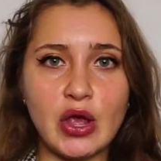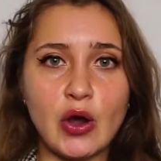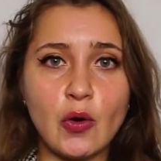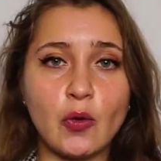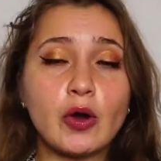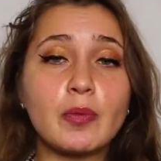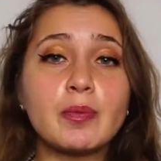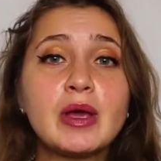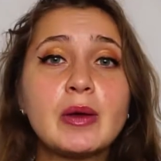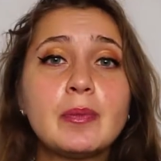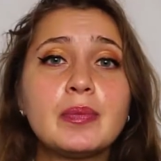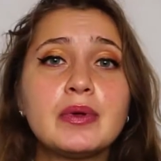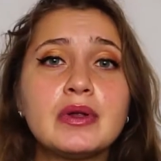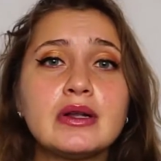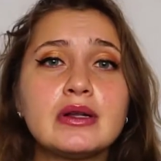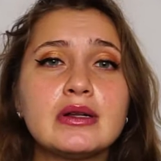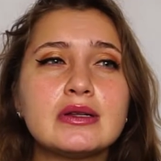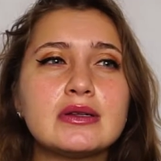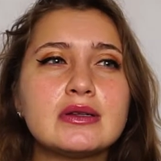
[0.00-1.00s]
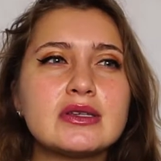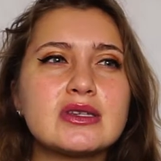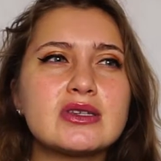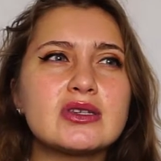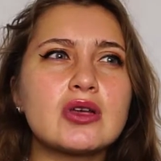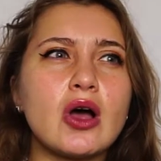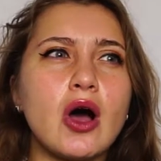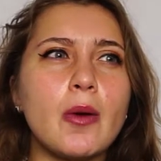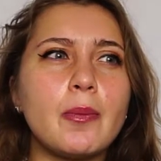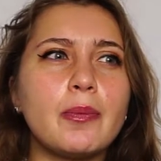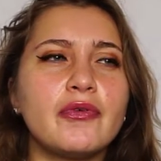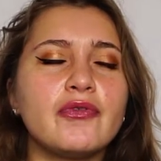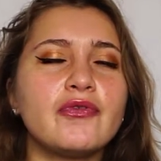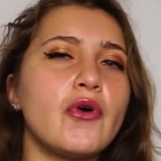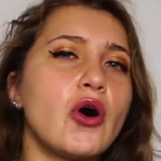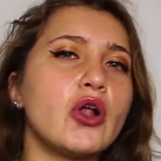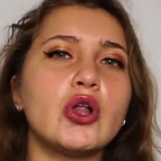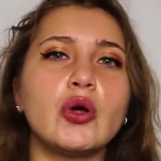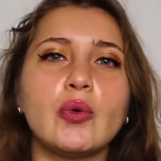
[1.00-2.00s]
where people stop
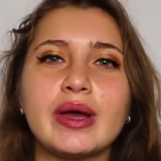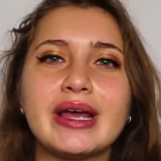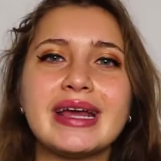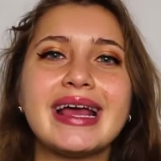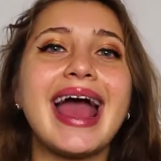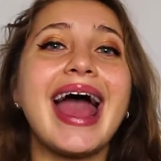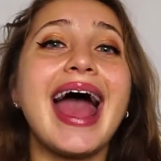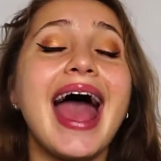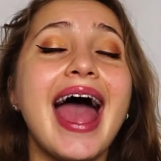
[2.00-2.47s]
following